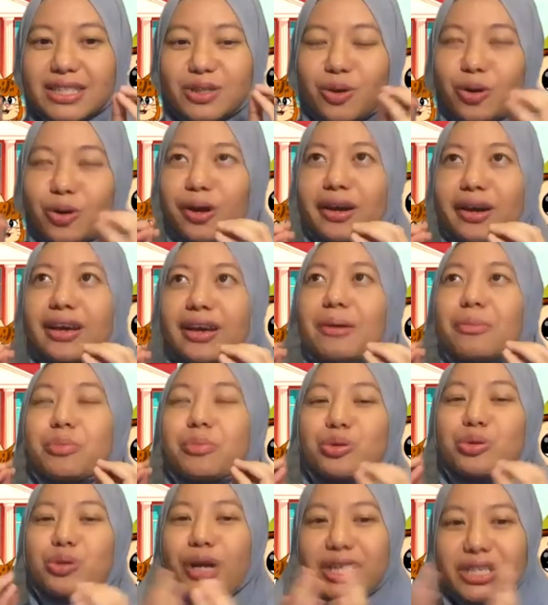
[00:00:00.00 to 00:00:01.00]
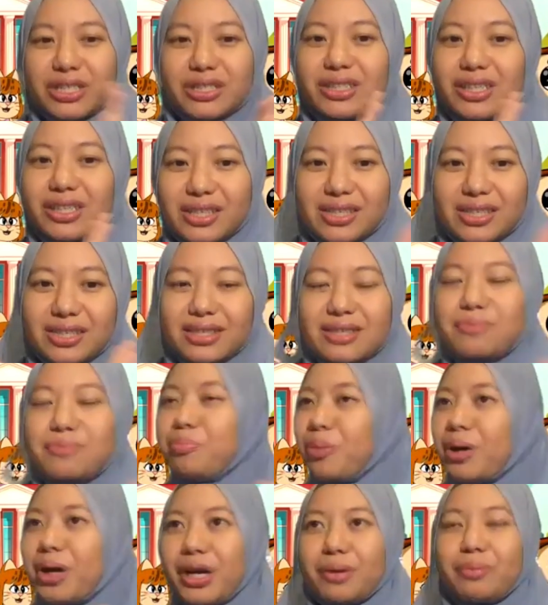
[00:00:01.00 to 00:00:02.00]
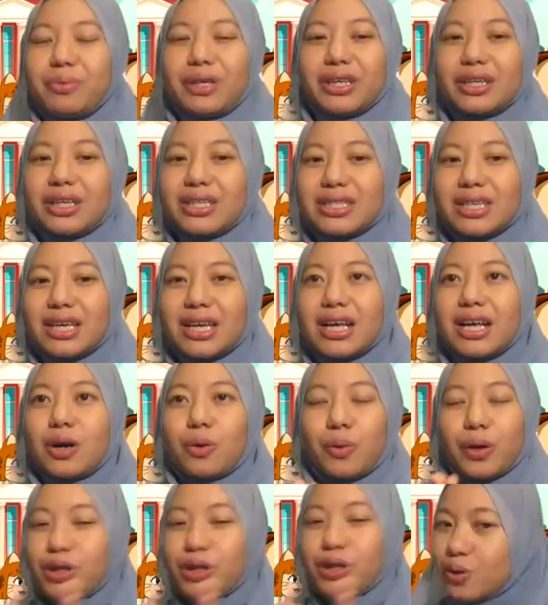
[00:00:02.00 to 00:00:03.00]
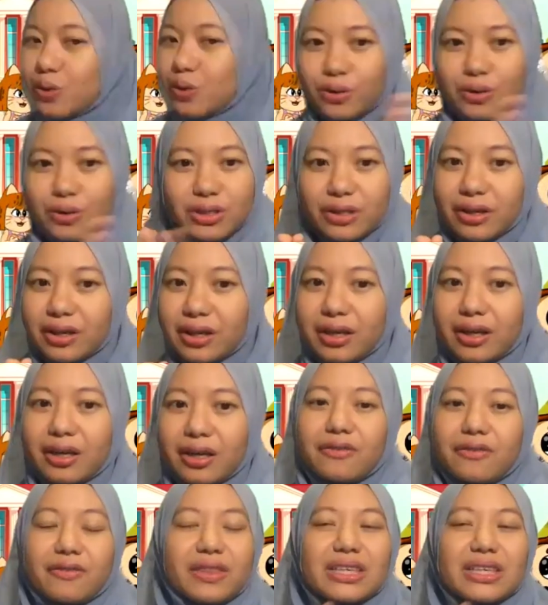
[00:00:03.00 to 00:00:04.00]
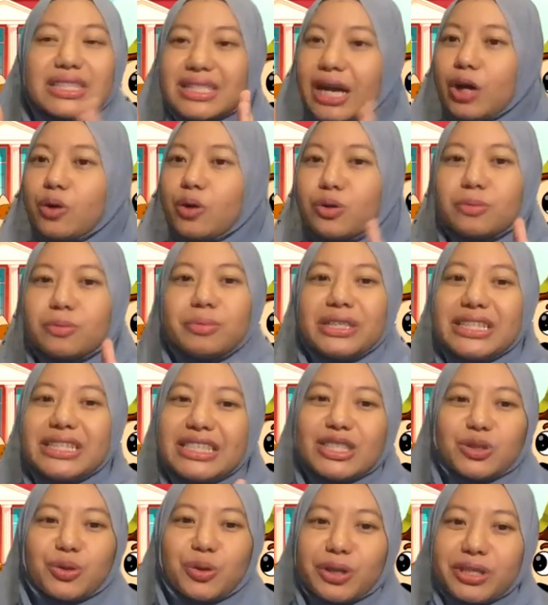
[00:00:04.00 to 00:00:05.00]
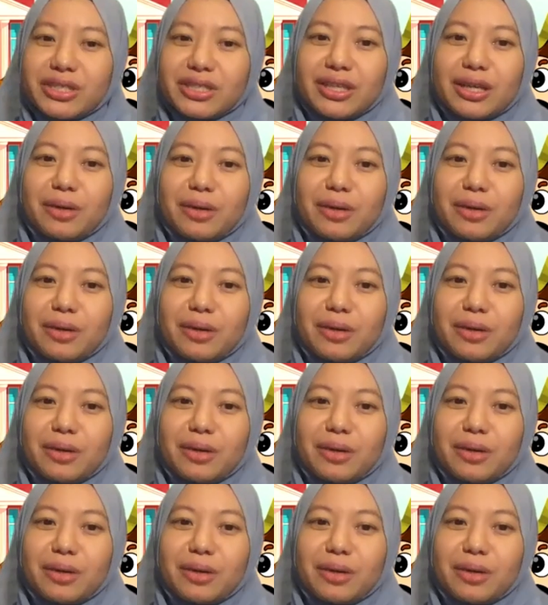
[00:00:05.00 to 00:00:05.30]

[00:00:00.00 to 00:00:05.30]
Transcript: your precious part because once you lose your nerve, the sound will be distorted.